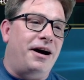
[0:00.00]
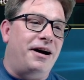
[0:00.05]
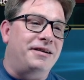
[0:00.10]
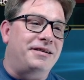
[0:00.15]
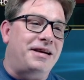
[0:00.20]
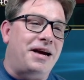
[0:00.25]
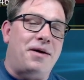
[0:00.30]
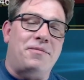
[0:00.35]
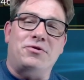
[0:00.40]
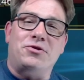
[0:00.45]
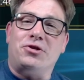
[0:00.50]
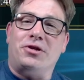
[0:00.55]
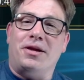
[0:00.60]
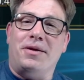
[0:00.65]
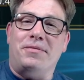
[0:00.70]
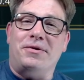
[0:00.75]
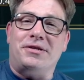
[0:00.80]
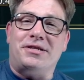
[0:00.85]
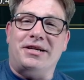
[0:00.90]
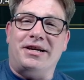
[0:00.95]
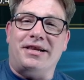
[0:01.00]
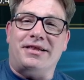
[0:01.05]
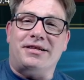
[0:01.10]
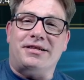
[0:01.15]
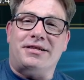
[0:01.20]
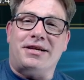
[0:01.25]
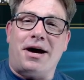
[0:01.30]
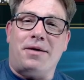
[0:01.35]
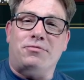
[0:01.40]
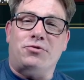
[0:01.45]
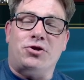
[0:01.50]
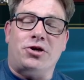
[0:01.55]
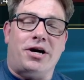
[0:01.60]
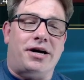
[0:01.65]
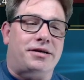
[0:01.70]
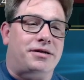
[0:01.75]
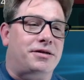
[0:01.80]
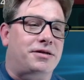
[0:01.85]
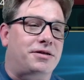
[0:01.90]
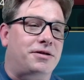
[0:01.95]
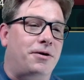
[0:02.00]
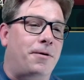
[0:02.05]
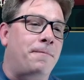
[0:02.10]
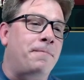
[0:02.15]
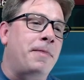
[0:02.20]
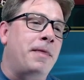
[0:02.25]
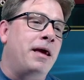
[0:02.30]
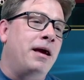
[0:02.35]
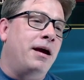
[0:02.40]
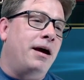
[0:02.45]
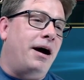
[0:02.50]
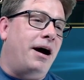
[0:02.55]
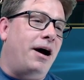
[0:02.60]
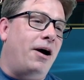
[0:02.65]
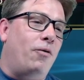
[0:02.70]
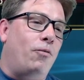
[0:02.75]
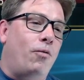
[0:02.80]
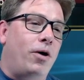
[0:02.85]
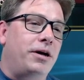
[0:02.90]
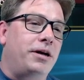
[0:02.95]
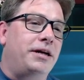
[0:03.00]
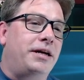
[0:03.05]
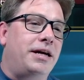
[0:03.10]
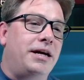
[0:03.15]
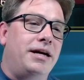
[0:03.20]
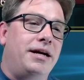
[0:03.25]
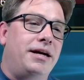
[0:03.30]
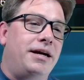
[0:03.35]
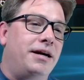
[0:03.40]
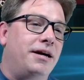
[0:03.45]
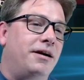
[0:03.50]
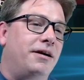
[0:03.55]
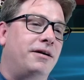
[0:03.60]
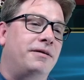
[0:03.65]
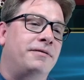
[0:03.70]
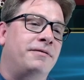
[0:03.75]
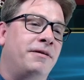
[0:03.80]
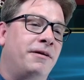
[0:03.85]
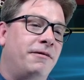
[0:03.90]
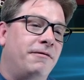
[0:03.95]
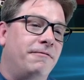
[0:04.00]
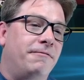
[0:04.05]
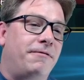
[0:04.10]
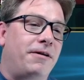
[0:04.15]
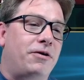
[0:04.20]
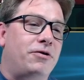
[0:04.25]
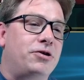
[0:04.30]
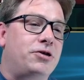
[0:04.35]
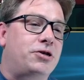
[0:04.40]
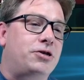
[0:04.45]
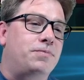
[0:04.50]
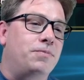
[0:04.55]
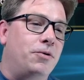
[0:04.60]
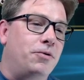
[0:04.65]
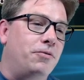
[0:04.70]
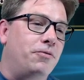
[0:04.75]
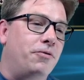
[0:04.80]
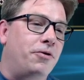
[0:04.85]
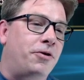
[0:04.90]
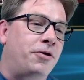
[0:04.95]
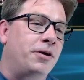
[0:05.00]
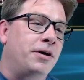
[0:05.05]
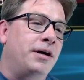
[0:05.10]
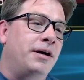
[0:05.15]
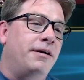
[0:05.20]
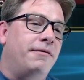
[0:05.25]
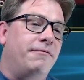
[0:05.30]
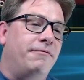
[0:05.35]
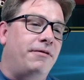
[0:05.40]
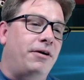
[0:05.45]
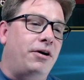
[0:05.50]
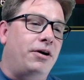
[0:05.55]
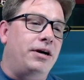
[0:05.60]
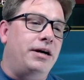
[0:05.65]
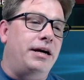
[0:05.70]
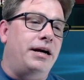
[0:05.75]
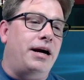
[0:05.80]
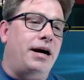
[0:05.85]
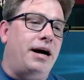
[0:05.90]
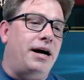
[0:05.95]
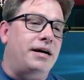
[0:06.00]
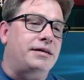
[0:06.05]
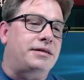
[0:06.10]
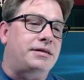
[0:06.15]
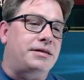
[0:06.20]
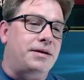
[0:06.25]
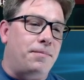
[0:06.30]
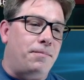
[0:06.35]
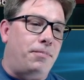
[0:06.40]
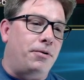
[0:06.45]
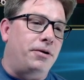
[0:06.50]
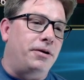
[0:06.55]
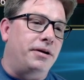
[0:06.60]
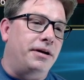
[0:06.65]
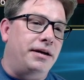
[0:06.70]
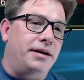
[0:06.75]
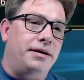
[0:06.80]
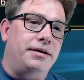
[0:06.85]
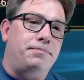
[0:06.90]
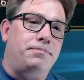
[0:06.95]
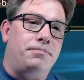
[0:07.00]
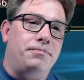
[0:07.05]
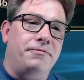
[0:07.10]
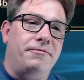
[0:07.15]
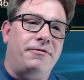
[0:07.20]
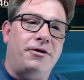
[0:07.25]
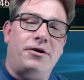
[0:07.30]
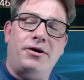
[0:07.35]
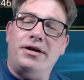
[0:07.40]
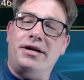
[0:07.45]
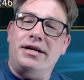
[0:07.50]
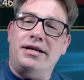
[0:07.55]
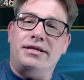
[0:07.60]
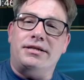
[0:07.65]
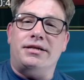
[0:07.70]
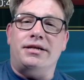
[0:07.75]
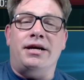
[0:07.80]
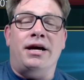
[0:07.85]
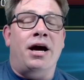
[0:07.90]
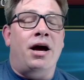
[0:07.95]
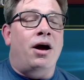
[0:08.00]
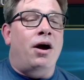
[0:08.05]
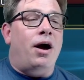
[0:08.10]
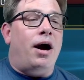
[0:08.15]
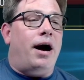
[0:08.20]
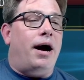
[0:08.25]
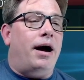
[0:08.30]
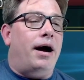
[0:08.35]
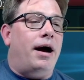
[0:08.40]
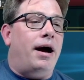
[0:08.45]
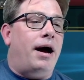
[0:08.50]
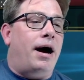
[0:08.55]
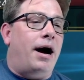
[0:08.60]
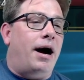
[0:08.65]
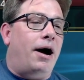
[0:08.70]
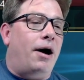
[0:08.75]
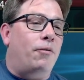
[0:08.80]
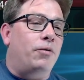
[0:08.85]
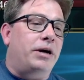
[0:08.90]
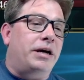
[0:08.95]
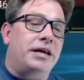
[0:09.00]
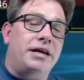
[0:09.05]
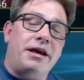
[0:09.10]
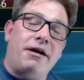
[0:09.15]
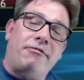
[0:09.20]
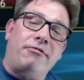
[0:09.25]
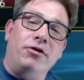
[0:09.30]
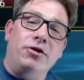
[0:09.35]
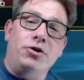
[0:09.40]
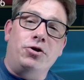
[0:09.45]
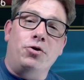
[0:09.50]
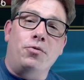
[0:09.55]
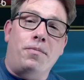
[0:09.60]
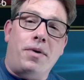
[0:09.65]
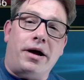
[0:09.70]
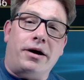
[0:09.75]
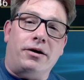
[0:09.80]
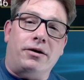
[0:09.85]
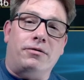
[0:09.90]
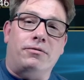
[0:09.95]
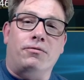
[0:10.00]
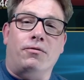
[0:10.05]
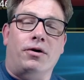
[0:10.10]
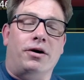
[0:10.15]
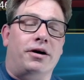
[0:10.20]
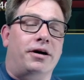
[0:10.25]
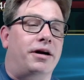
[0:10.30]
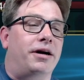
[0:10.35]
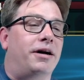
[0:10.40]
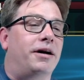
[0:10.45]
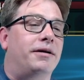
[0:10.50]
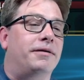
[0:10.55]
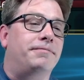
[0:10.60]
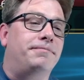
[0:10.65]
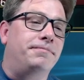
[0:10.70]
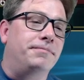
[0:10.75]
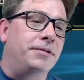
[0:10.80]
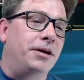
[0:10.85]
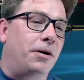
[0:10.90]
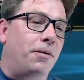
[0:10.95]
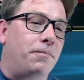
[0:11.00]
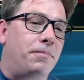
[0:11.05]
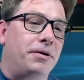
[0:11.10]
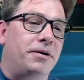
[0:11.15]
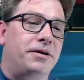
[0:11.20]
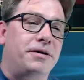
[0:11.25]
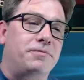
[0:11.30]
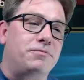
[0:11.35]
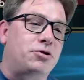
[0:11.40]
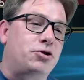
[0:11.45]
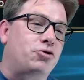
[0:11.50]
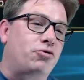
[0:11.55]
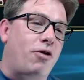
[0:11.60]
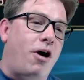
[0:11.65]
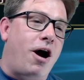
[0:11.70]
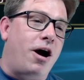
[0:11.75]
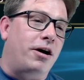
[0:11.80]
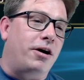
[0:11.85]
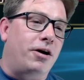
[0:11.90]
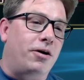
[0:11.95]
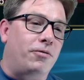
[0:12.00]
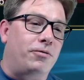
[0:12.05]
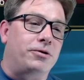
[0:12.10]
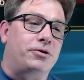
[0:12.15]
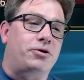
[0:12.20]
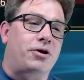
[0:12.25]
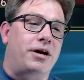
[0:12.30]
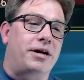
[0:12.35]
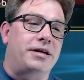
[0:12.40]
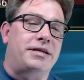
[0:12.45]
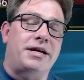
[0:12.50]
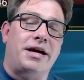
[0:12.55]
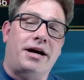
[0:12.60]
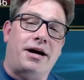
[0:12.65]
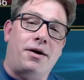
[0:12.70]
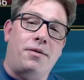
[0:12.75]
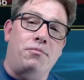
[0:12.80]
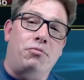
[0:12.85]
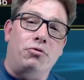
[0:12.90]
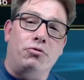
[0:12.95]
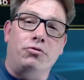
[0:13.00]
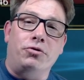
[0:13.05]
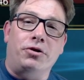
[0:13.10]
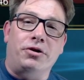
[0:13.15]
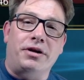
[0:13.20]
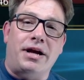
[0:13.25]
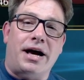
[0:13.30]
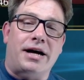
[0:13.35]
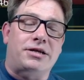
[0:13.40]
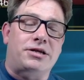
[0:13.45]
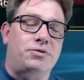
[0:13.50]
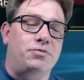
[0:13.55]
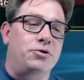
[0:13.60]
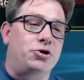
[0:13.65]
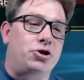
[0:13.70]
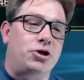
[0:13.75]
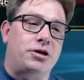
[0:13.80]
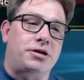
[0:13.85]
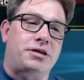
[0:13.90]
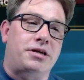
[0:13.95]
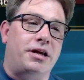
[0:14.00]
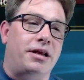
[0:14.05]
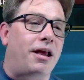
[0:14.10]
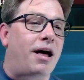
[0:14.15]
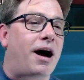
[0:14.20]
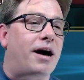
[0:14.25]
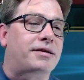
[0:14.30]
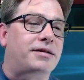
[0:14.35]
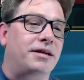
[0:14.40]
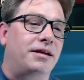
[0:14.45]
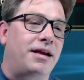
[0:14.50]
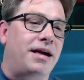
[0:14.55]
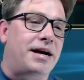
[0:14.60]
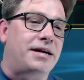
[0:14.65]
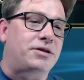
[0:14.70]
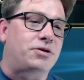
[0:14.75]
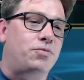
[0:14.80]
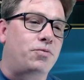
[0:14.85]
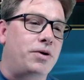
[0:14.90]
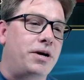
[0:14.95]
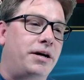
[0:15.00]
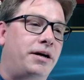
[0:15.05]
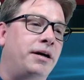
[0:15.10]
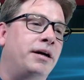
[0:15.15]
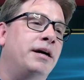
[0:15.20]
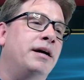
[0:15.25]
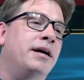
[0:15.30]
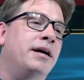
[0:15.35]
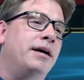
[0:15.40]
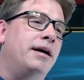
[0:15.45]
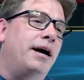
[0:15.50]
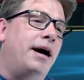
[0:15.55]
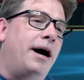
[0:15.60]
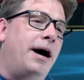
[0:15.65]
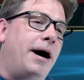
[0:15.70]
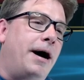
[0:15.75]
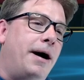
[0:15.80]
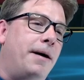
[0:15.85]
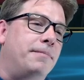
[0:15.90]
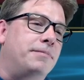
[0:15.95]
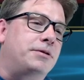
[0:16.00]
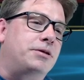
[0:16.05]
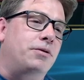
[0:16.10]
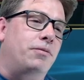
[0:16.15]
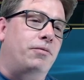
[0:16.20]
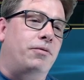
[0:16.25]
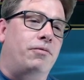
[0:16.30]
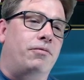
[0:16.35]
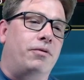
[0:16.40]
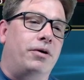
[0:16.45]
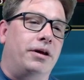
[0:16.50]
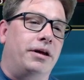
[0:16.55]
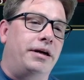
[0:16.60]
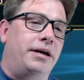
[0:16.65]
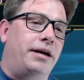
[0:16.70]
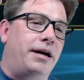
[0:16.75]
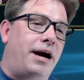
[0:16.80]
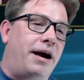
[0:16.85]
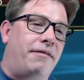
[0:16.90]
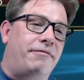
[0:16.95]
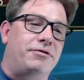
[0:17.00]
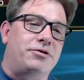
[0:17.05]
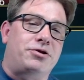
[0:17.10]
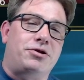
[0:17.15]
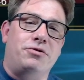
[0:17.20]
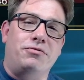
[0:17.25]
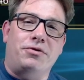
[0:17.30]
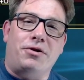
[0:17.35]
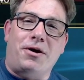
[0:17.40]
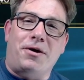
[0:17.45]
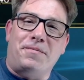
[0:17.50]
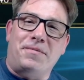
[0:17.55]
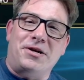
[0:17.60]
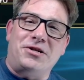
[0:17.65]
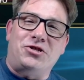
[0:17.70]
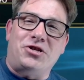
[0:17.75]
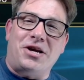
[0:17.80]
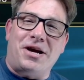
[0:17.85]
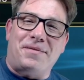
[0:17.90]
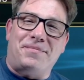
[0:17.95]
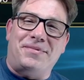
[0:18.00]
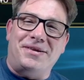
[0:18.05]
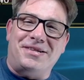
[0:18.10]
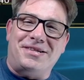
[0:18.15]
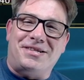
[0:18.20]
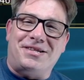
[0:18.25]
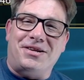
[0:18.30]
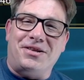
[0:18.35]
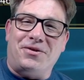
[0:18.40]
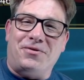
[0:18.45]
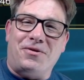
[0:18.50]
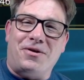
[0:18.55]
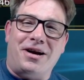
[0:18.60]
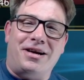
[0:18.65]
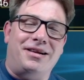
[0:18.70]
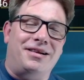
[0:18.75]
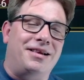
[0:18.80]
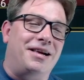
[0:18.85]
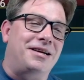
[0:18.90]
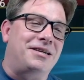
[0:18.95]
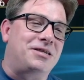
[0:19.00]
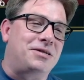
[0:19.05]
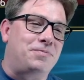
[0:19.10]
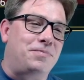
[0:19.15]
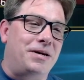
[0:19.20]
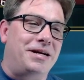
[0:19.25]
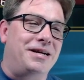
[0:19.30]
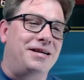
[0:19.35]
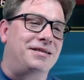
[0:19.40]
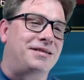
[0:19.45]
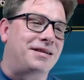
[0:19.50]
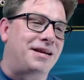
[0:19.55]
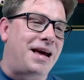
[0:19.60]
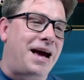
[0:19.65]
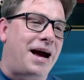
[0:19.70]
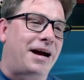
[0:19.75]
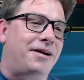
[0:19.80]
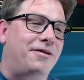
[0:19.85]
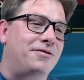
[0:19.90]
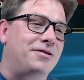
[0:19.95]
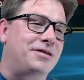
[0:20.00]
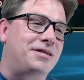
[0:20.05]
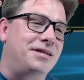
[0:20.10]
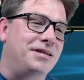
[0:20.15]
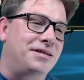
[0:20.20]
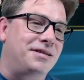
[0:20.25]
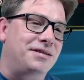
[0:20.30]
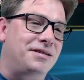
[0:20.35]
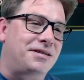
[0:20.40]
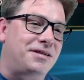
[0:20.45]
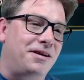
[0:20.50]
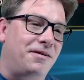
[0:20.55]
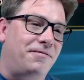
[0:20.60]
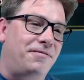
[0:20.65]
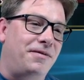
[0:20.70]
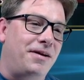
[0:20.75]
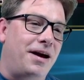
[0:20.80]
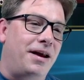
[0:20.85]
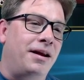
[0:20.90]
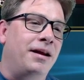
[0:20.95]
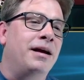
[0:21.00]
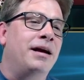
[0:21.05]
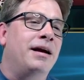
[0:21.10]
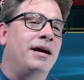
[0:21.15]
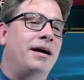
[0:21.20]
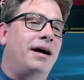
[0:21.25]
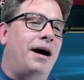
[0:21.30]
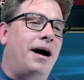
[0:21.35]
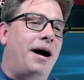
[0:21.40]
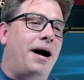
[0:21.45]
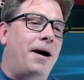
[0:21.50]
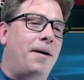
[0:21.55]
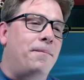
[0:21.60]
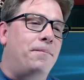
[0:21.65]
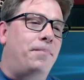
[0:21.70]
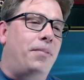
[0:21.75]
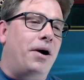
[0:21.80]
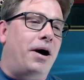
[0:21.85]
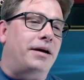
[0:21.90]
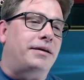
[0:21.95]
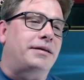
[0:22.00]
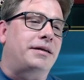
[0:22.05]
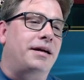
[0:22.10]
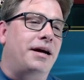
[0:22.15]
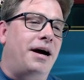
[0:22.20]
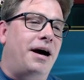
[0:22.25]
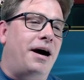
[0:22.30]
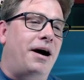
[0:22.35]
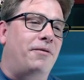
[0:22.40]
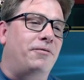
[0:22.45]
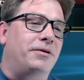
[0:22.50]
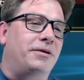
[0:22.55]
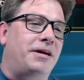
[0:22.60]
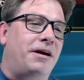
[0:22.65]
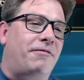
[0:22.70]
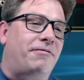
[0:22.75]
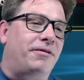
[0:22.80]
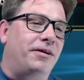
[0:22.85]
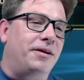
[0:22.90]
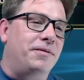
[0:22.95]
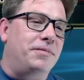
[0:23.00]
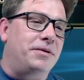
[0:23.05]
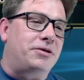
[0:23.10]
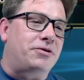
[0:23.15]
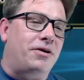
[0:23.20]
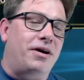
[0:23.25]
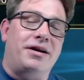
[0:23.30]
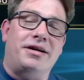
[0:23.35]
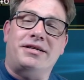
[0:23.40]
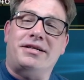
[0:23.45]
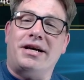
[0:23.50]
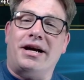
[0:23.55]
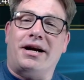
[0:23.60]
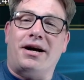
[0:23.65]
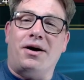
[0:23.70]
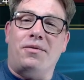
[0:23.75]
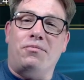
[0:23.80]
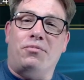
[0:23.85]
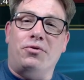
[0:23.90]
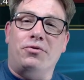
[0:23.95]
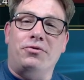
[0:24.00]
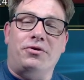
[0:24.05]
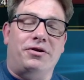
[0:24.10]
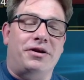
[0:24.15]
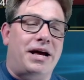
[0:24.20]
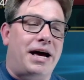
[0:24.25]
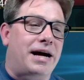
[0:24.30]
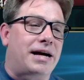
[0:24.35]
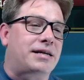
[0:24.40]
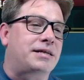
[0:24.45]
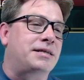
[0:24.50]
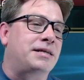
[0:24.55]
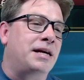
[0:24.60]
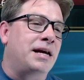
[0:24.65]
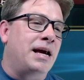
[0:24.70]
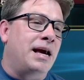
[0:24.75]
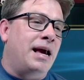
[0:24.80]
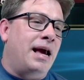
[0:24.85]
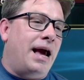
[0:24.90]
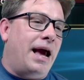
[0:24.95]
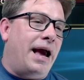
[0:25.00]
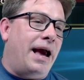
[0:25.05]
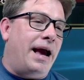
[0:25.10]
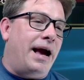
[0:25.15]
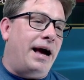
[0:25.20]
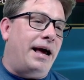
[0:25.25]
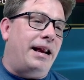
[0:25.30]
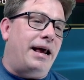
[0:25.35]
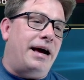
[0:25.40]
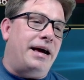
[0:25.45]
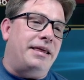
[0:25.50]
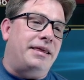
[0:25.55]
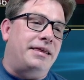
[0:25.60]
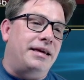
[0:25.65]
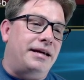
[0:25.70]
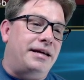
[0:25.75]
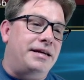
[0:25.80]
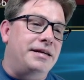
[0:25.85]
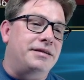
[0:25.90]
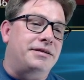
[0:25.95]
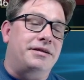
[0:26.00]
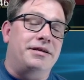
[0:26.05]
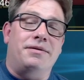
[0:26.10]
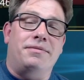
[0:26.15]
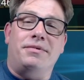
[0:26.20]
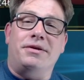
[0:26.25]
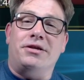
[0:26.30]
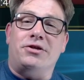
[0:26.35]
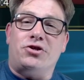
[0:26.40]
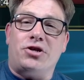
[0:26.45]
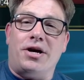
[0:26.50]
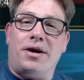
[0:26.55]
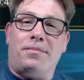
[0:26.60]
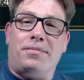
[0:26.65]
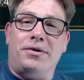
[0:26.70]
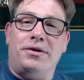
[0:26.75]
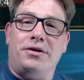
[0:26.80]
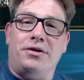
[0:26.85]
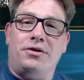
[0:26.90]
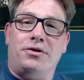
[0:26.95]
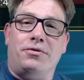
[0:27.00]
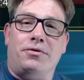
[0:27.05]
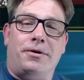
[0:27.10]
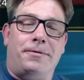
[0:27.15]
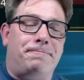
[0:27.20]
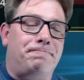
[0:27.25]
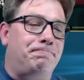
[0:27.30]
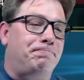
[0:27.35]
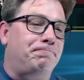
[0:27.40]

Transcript: damage limit to get the top chest. So 1 key here, very smooth, very simple, and very easy. We can definitely do better. We're gonna, you know, build him stronger. We'll try to take on Brutal next. We just unlocked it last week. So we're really, I haven't tuned all my champions to the right, like, speeds and accuracies and stuff yet. But we'll definitely be trying to take on Brutal next, and I think he's going to be the champion to do it.